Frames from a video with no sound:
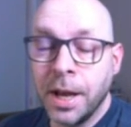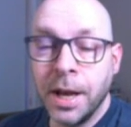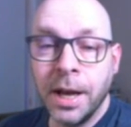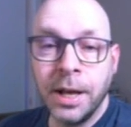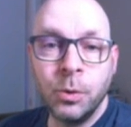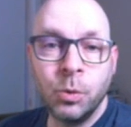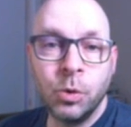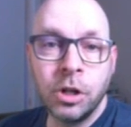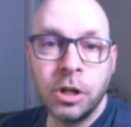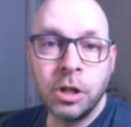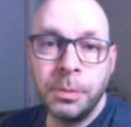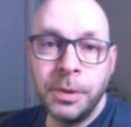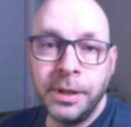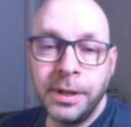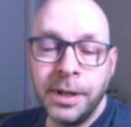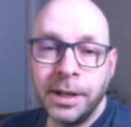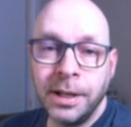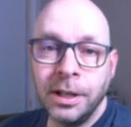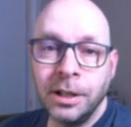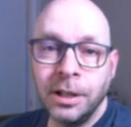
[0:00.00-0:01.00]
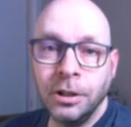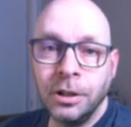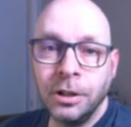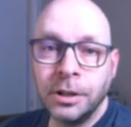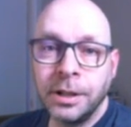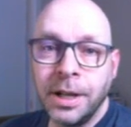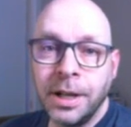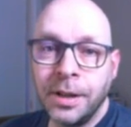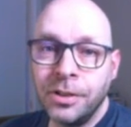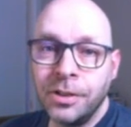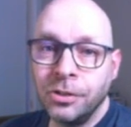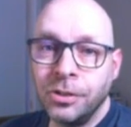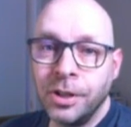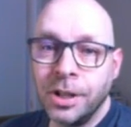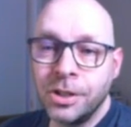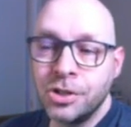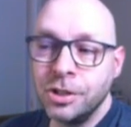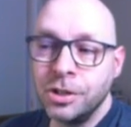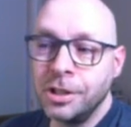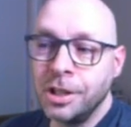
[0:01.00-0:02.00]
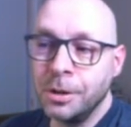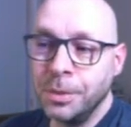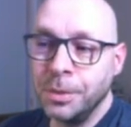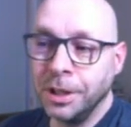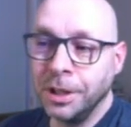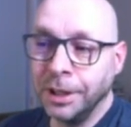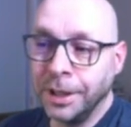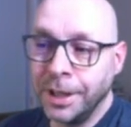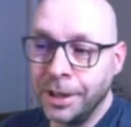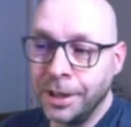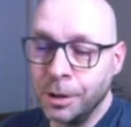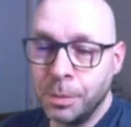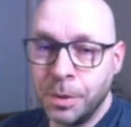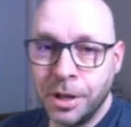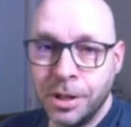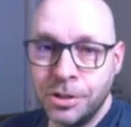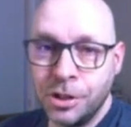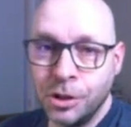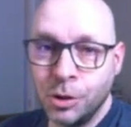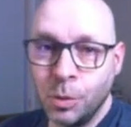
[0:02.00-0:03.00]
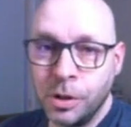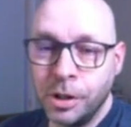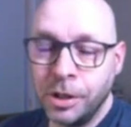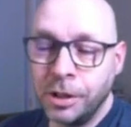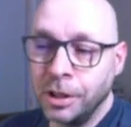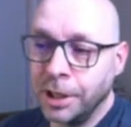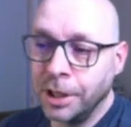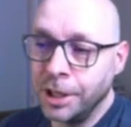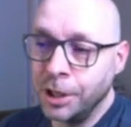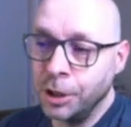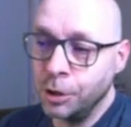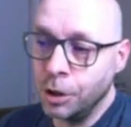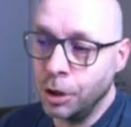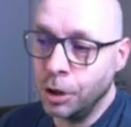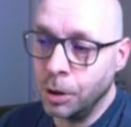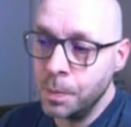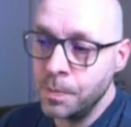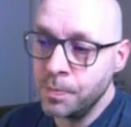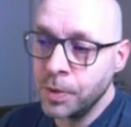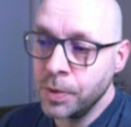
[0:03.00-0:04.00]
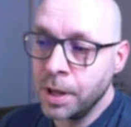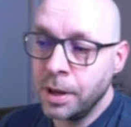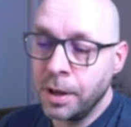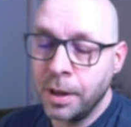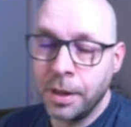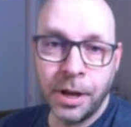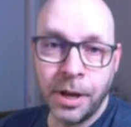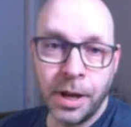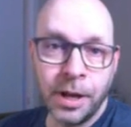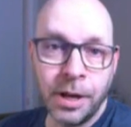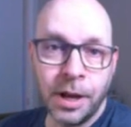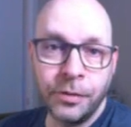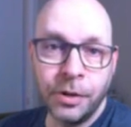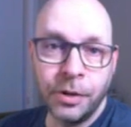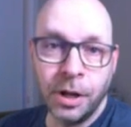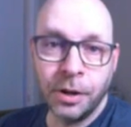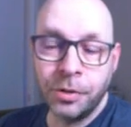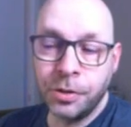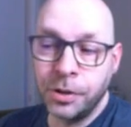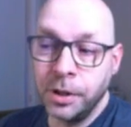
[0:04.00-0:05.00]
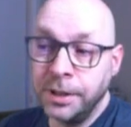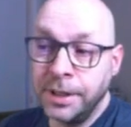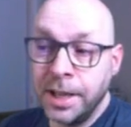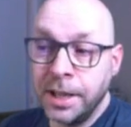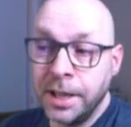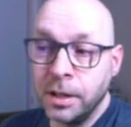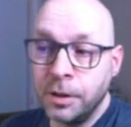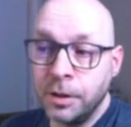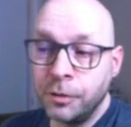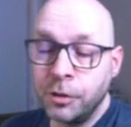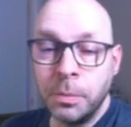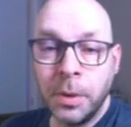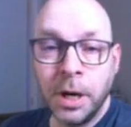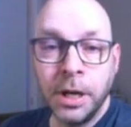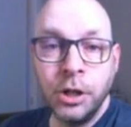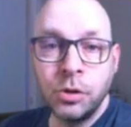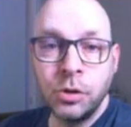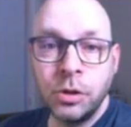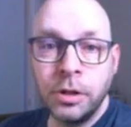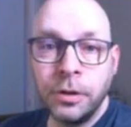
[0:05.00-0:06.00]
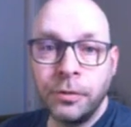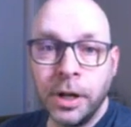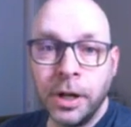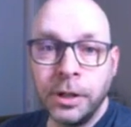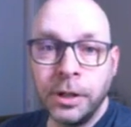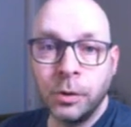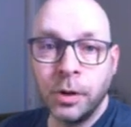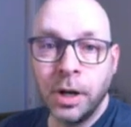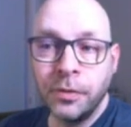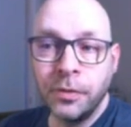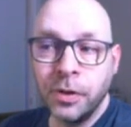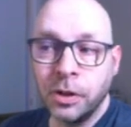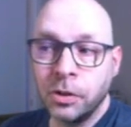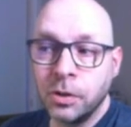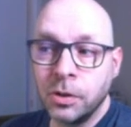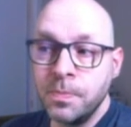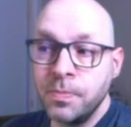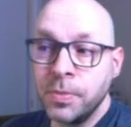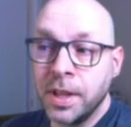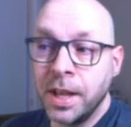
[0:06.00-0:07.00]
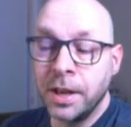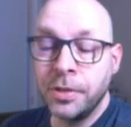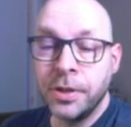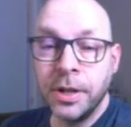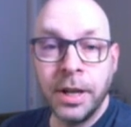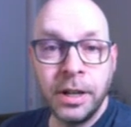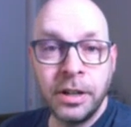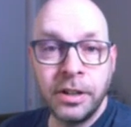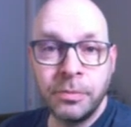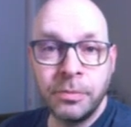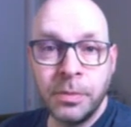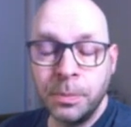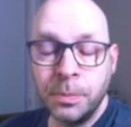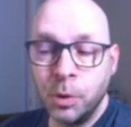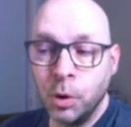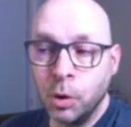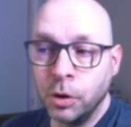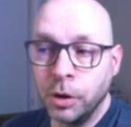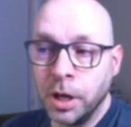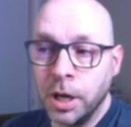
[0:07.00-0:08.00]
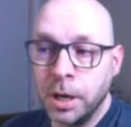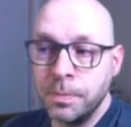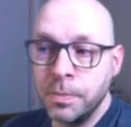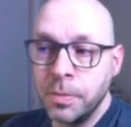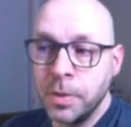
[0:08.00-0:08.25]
and we're going to be taking a look at this section a bit later, but I just wanted to let you know that I've got the data for my user-defined graphics at the end of my program.